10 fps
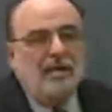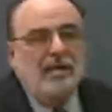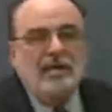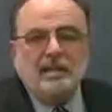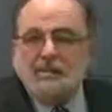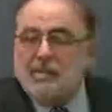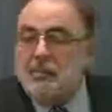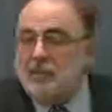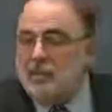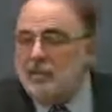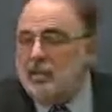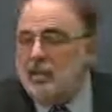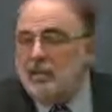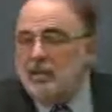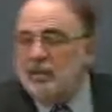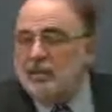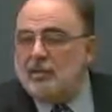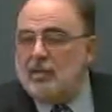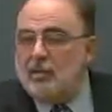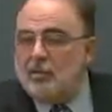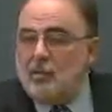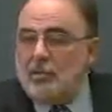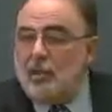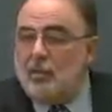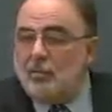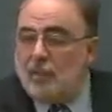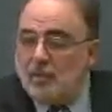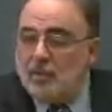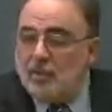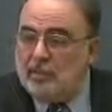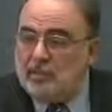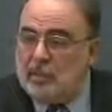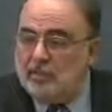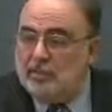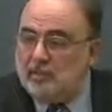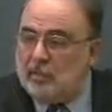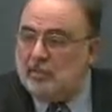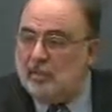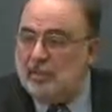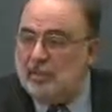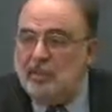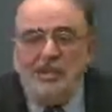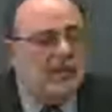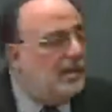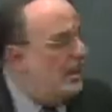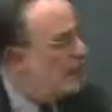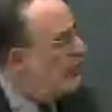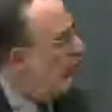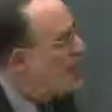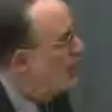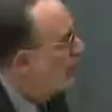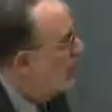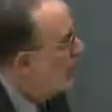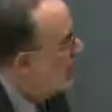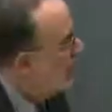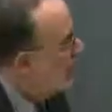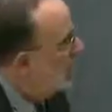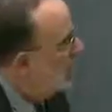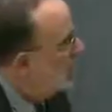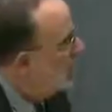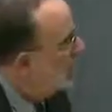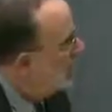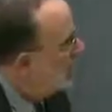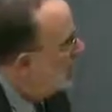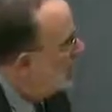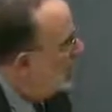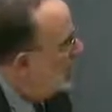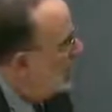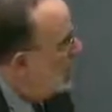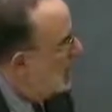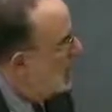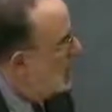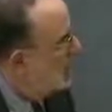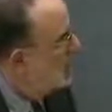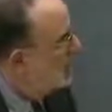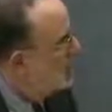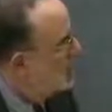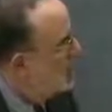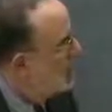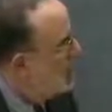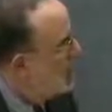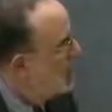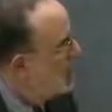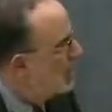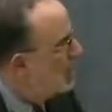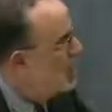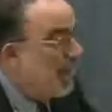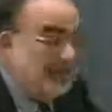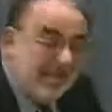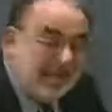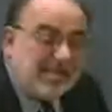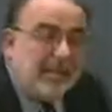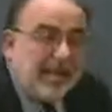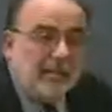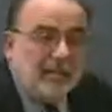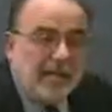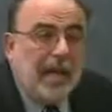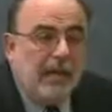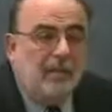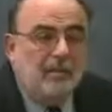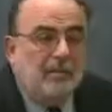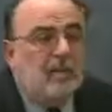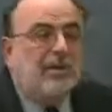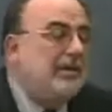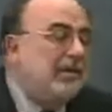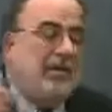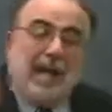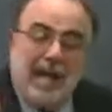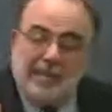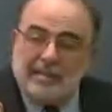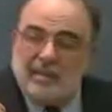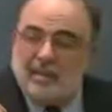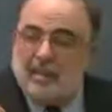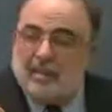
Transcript: is an oxymoron. Art cannot be new or old. It's always the same, supposedly, if you follow the Poetics. To write comedies at this time, now, not in the past,